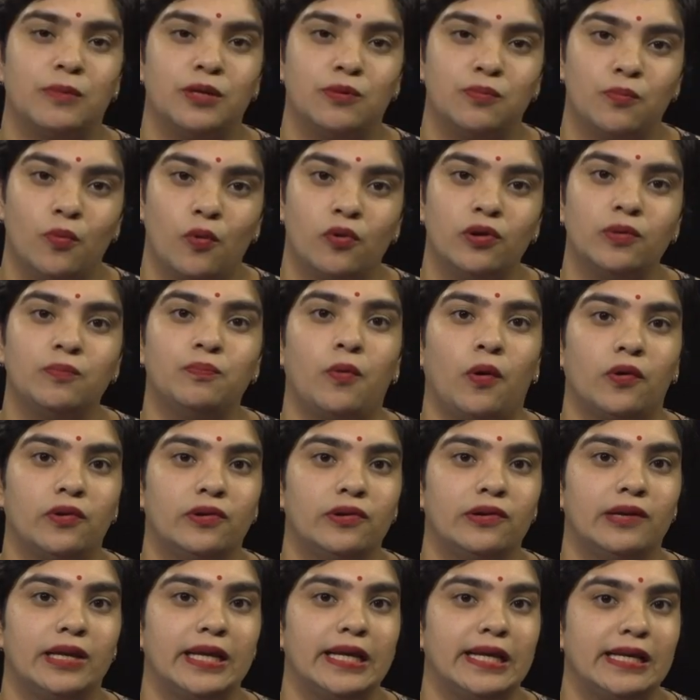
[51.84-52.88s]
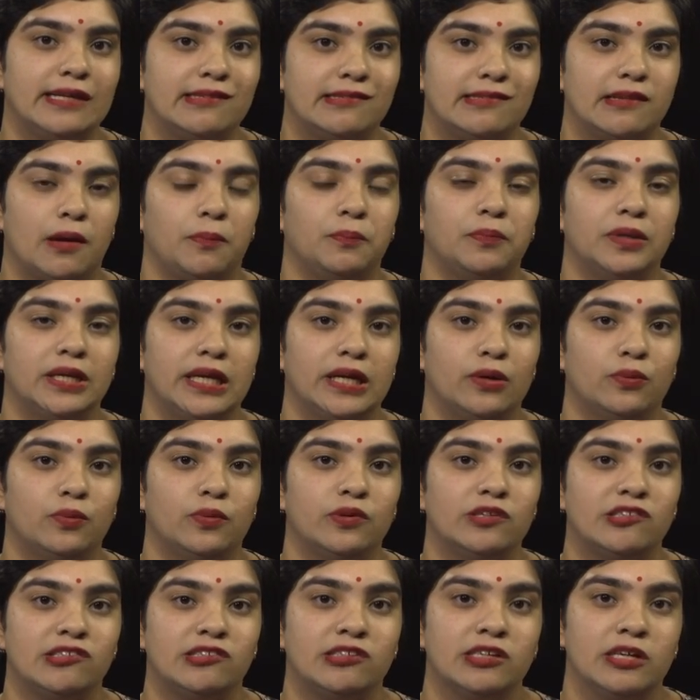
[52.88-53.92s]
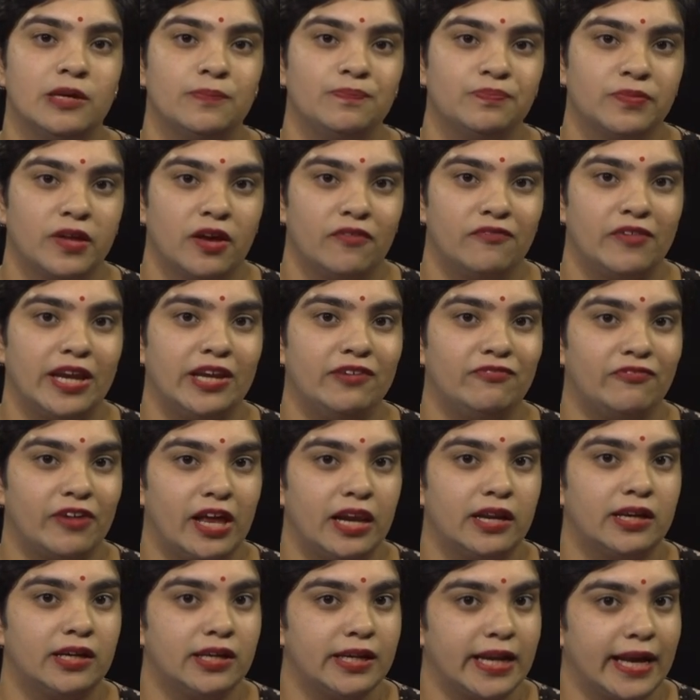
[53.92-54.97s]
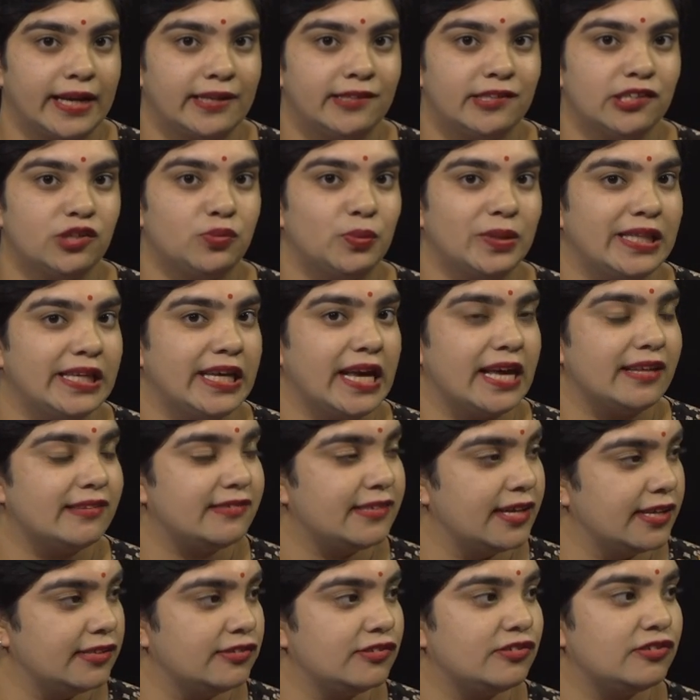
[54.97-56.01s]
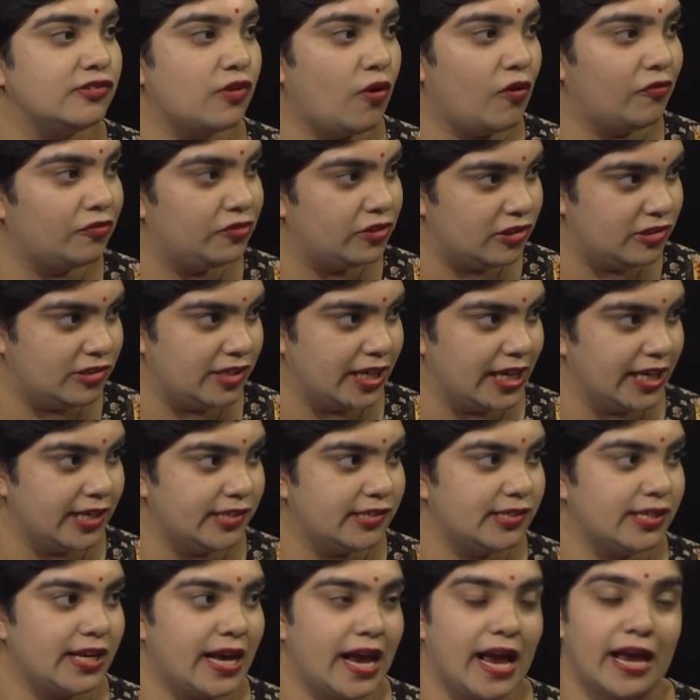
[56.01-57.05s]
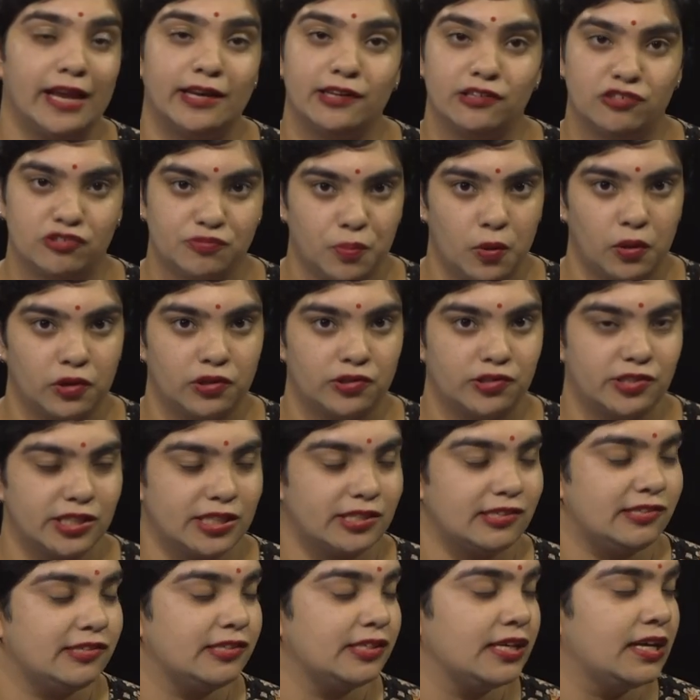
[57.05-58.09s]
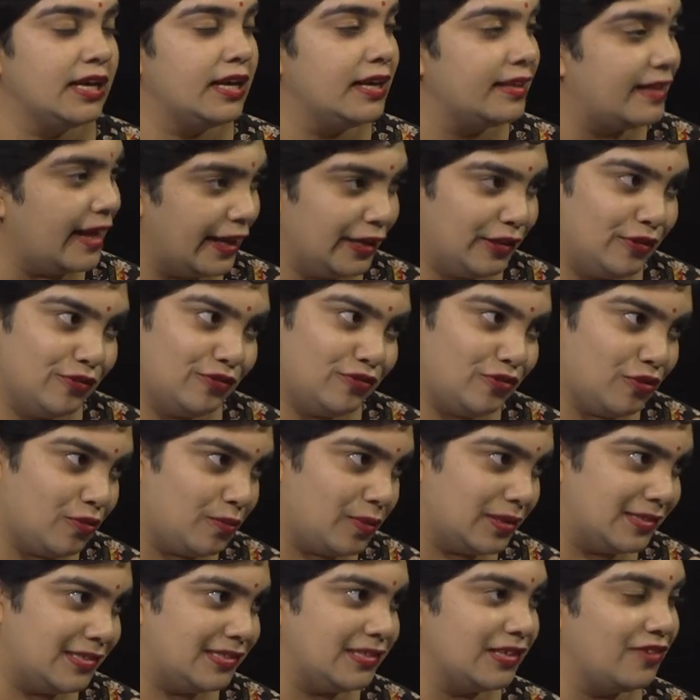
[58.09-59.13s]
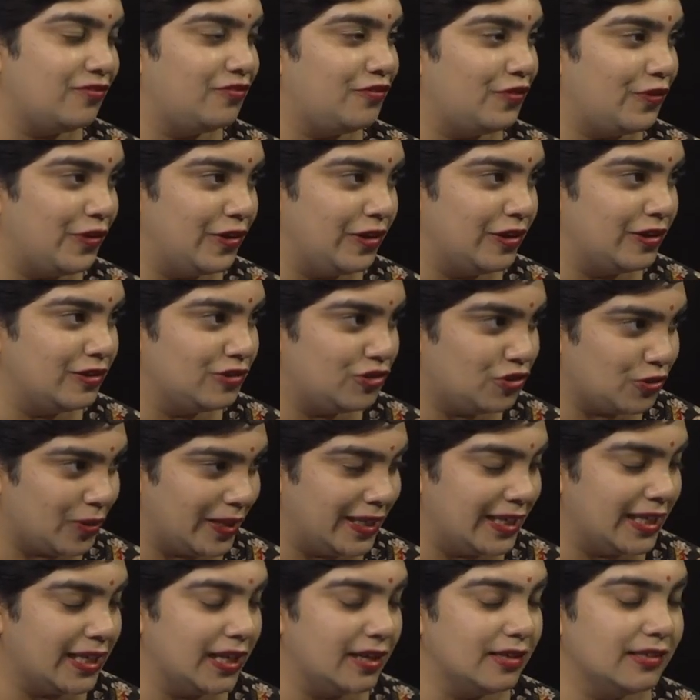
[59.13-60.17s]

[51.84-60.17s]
but more importantly, he's somebody who is very well connected with the essence of the state and its politics. Thank you so much, sir, for joining